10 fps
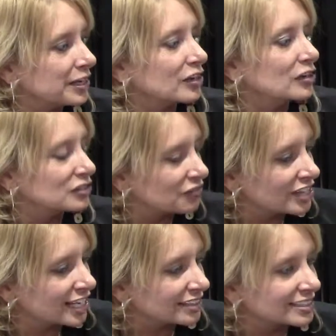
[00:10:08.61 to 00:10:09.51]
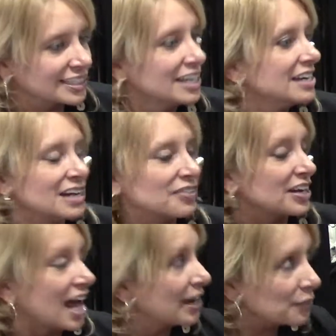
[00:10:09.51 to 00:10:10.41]
because of this. not
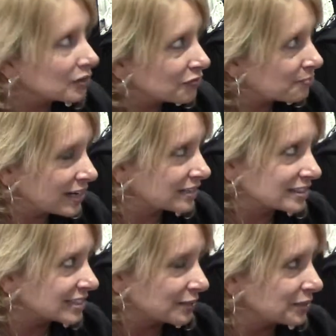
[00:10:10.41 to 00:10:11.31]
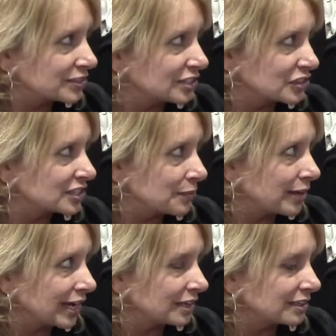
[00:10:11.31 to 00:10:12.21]
that I would have made the same decisions he
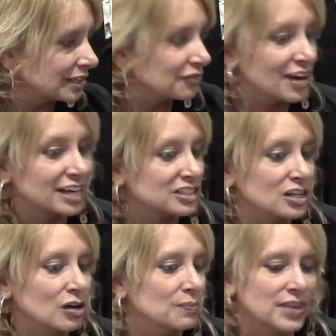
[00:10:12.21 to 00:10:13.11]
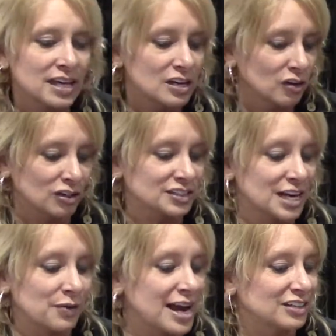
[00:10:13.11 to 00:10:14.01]
made. In fact, you know, Chris and I
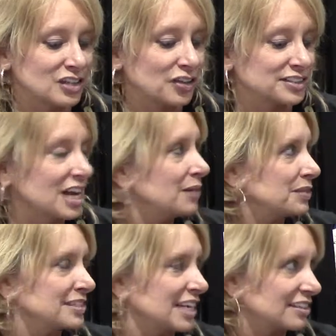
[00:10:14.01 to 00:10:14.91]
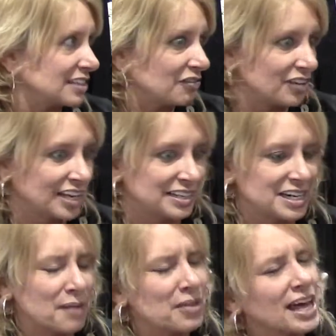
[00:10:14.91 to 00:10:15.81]
were asked all the time to sneak stuff in, and
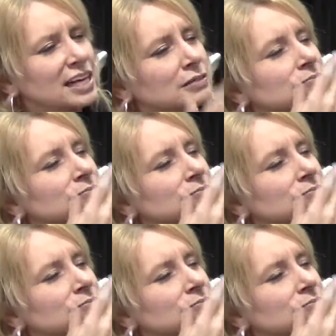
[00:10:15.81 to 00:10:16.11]
I'm like,